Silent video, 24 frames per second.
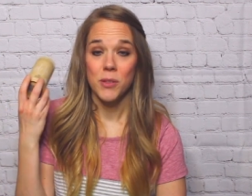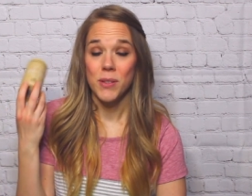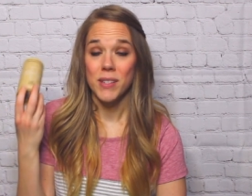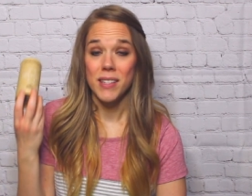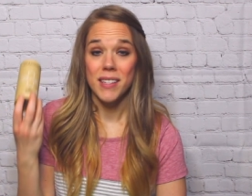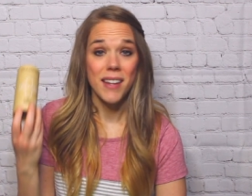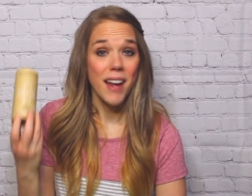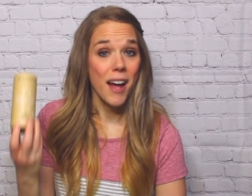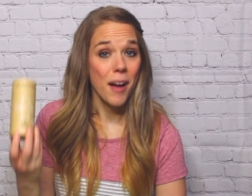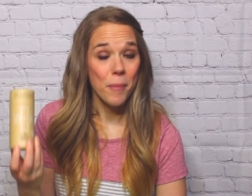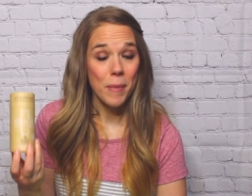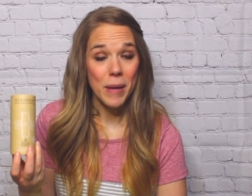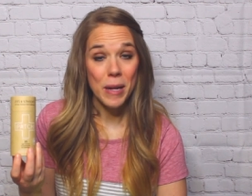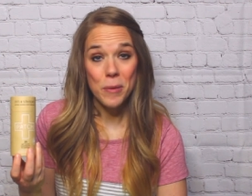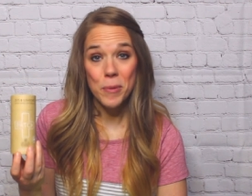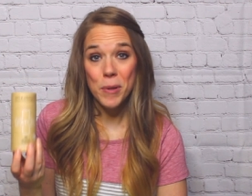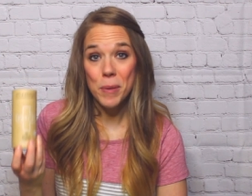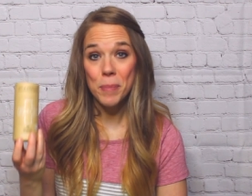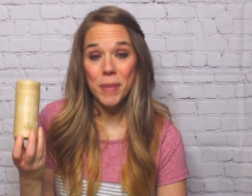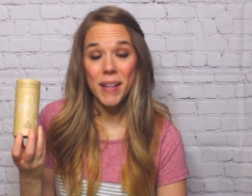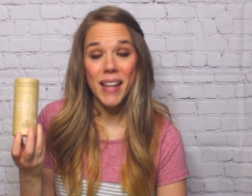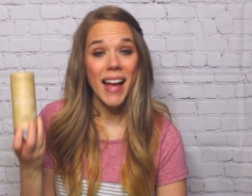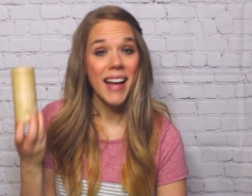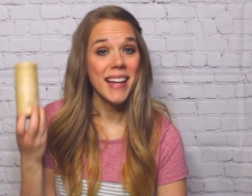so it's not made
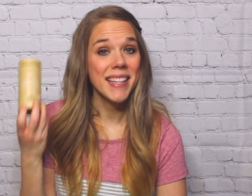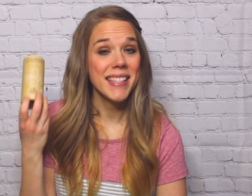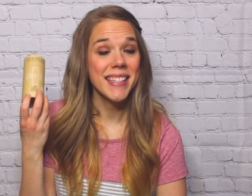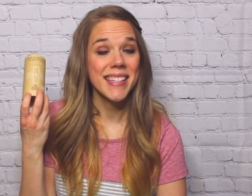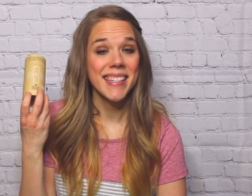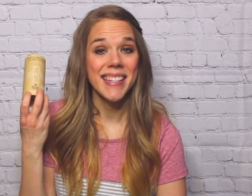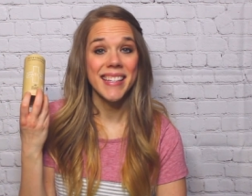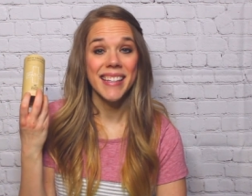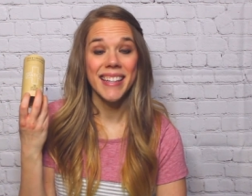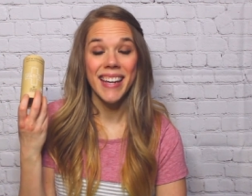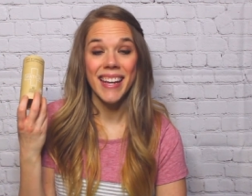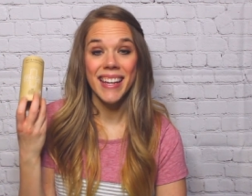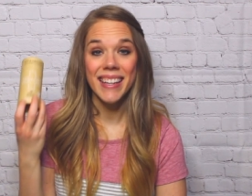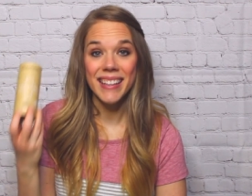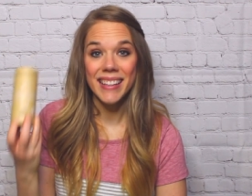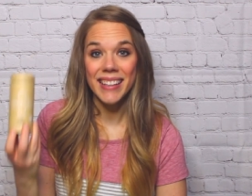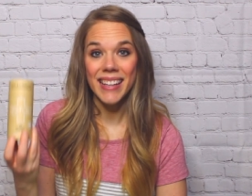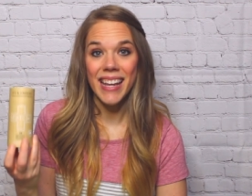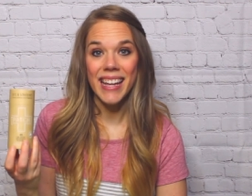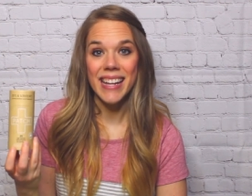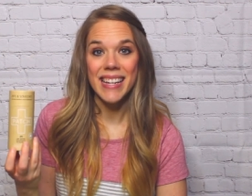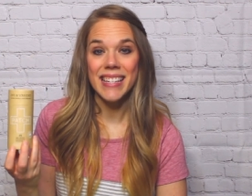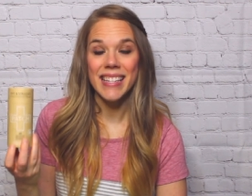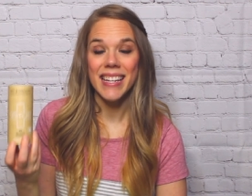with plastic and
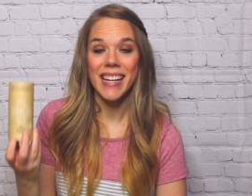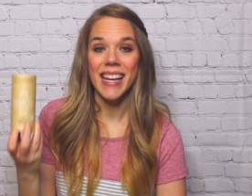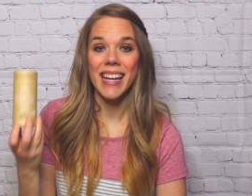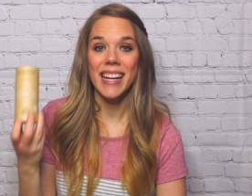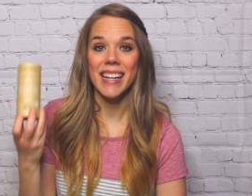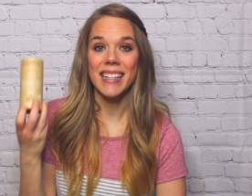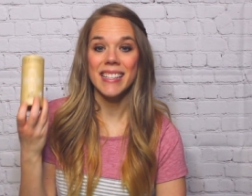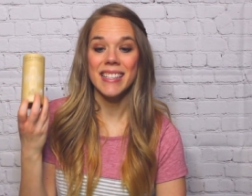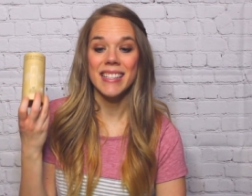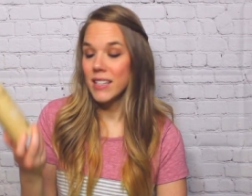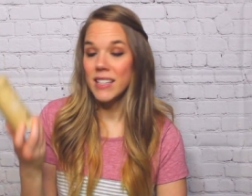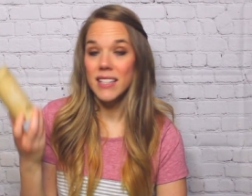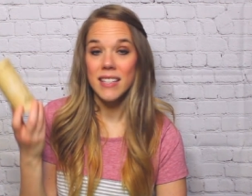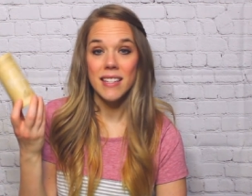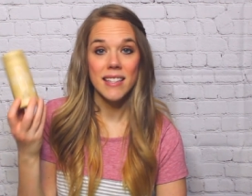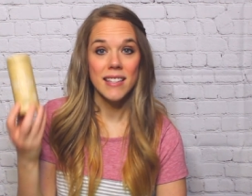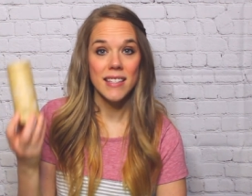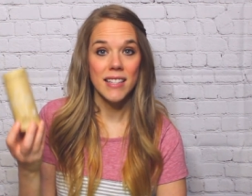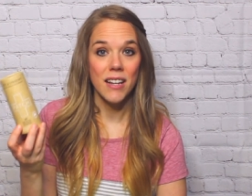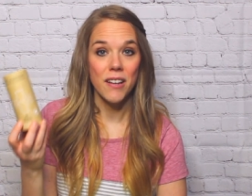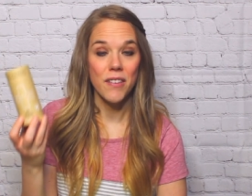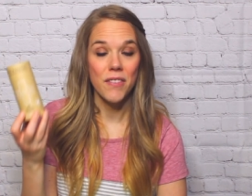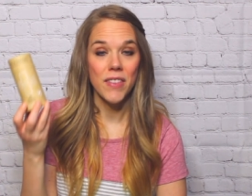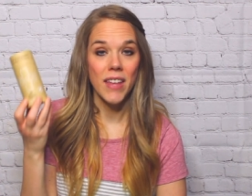latex. This is
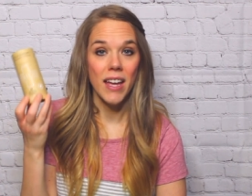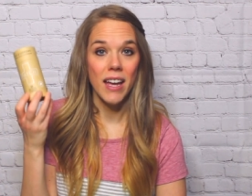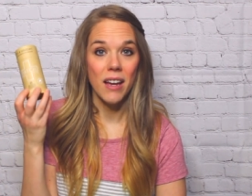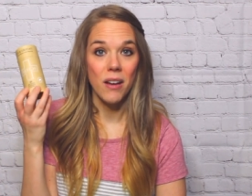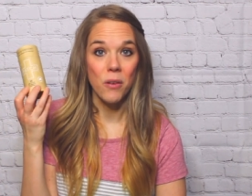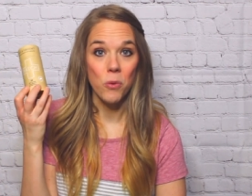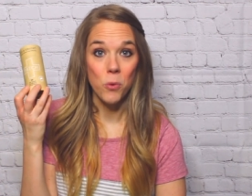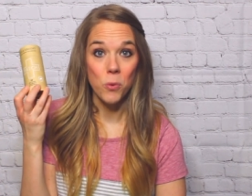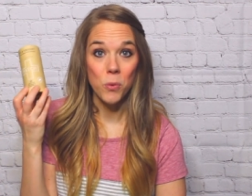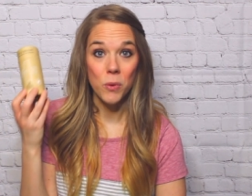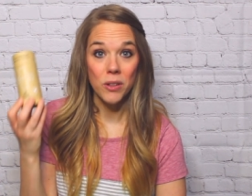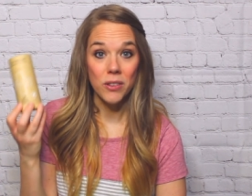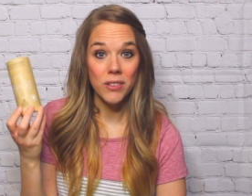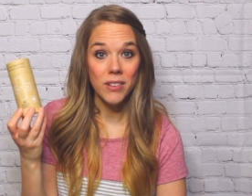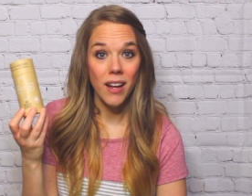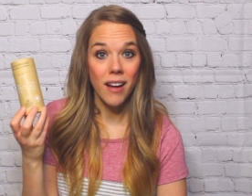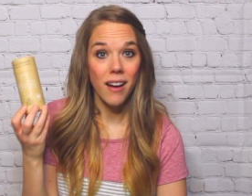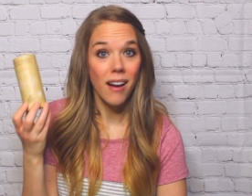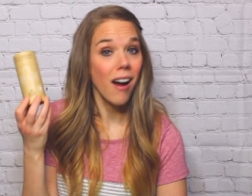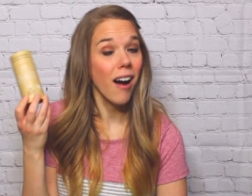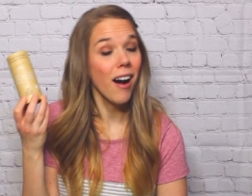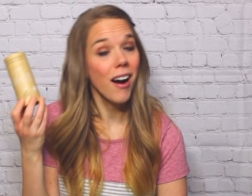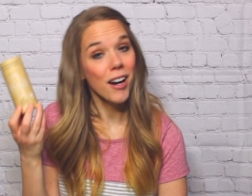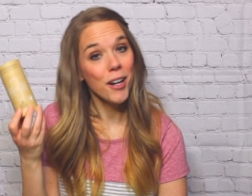stuff that will
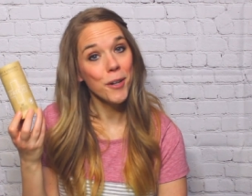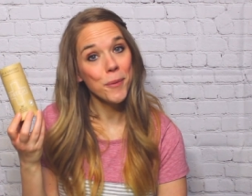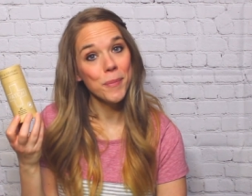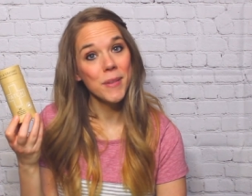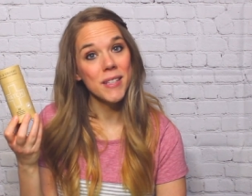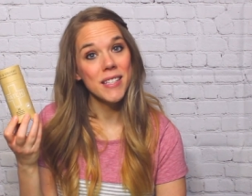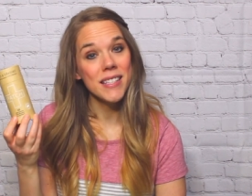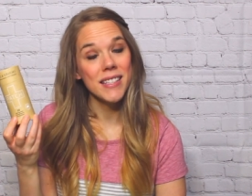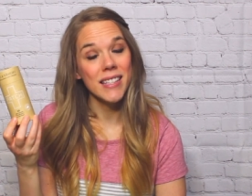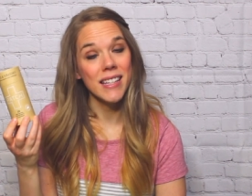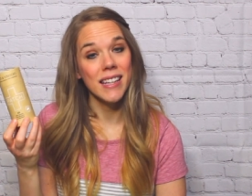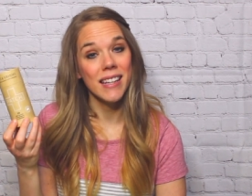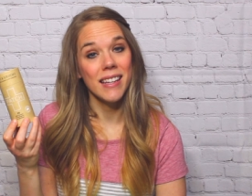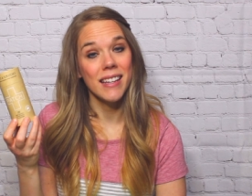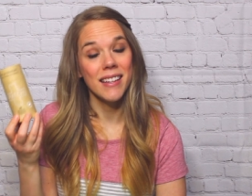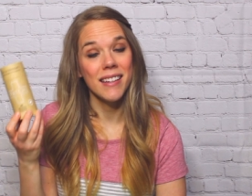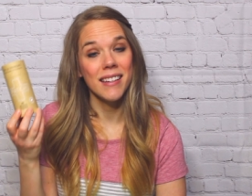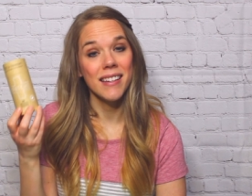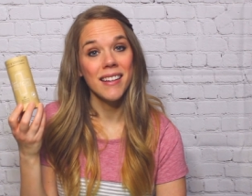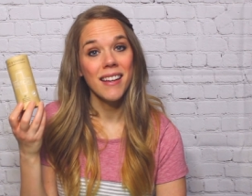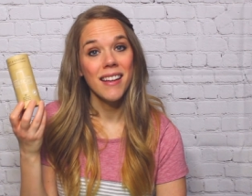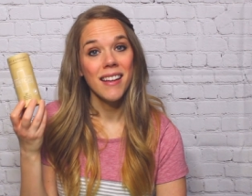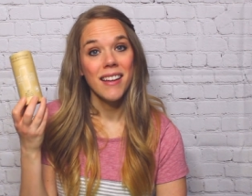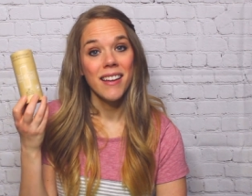not harm the
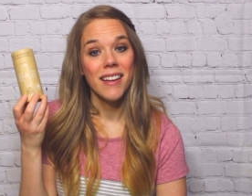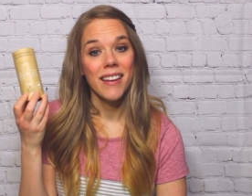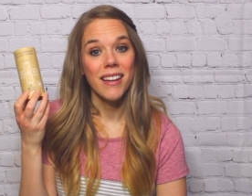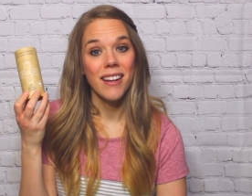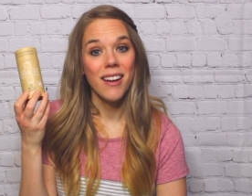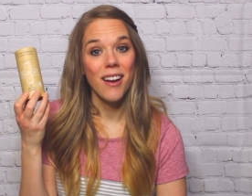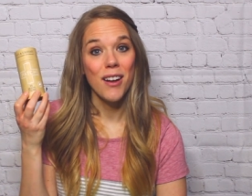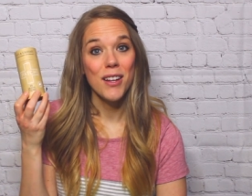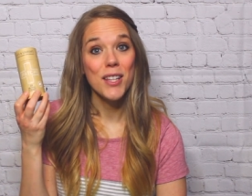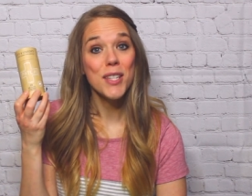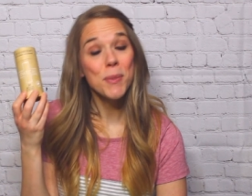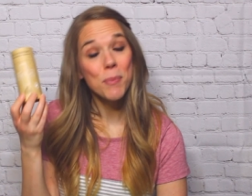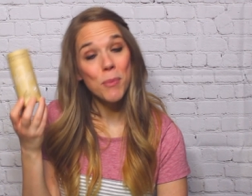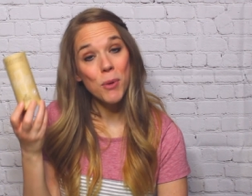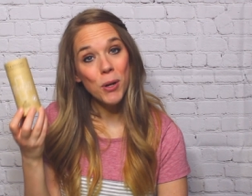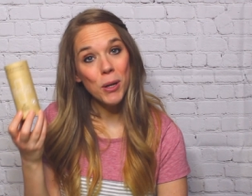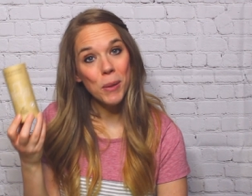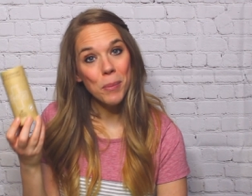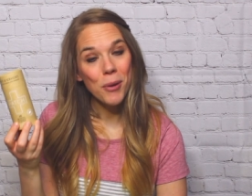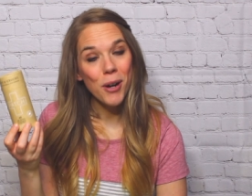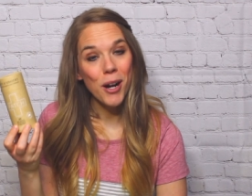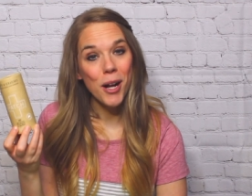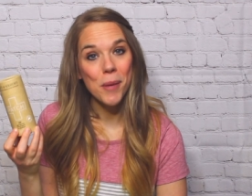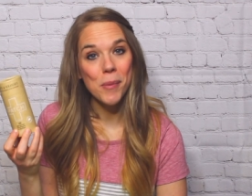skin cause more
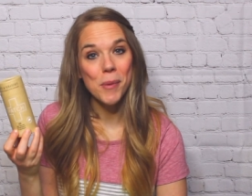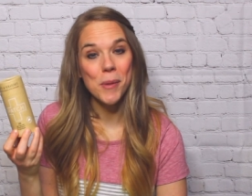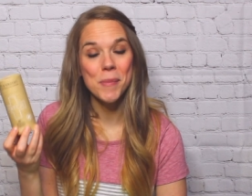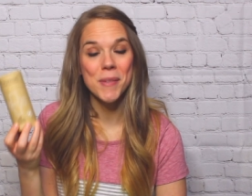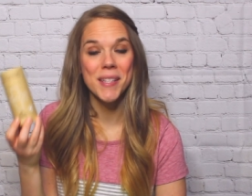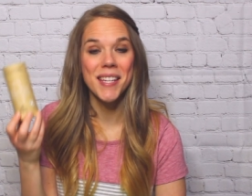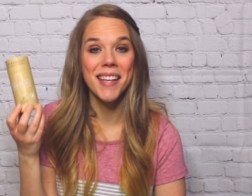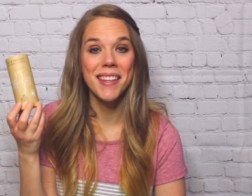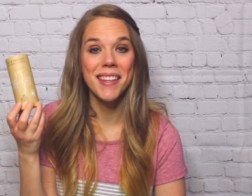problems